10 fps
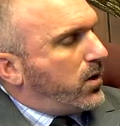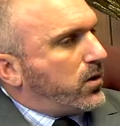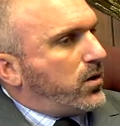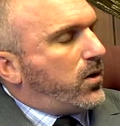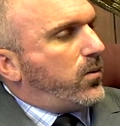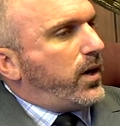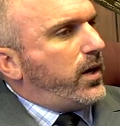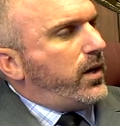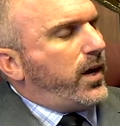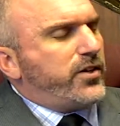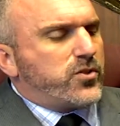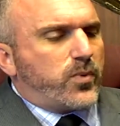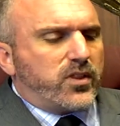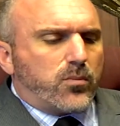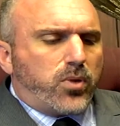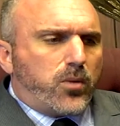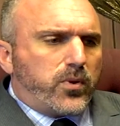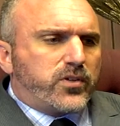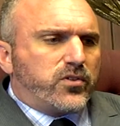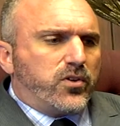And I just want the
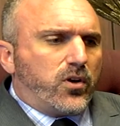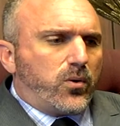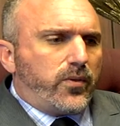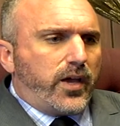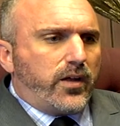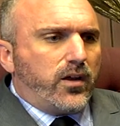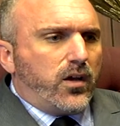public to know that